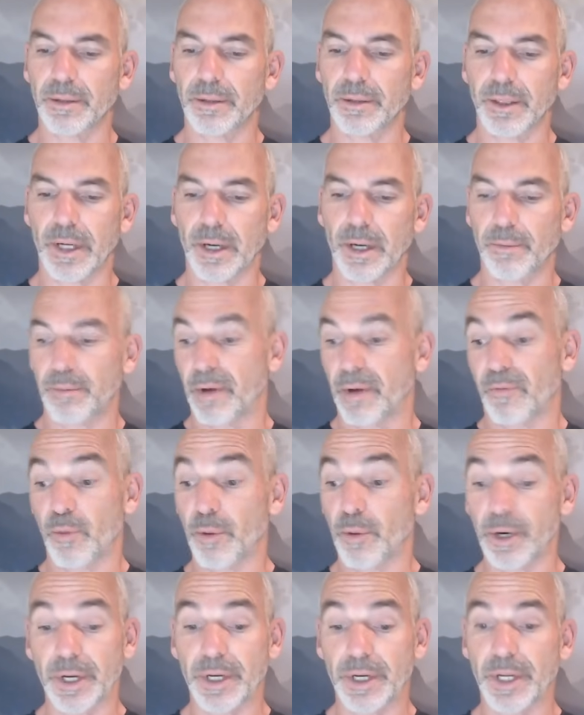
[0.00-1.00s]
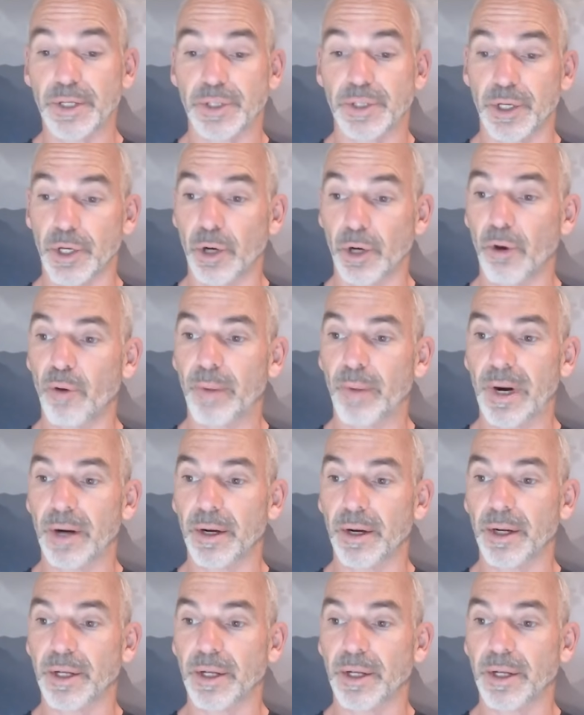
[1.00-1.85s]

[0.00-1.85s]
uh, everybody needs to know about it.